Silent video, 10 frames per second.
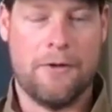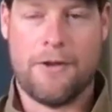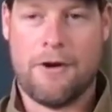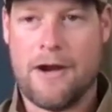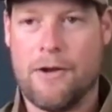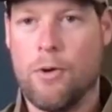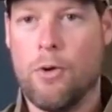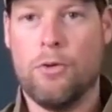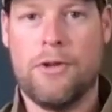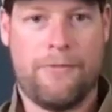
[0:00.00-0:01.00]
They're on a
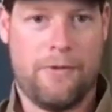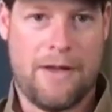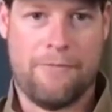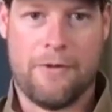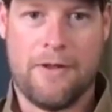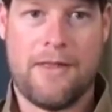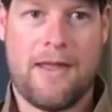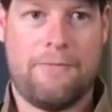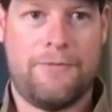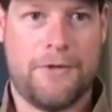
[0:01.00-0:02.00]
whole different level, and
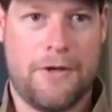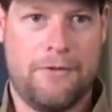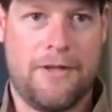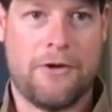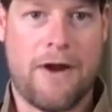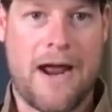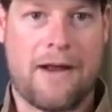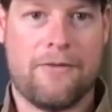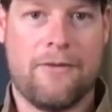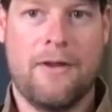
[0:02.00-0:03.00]
they have certainly
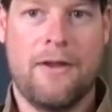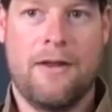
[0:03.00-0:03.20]
cracked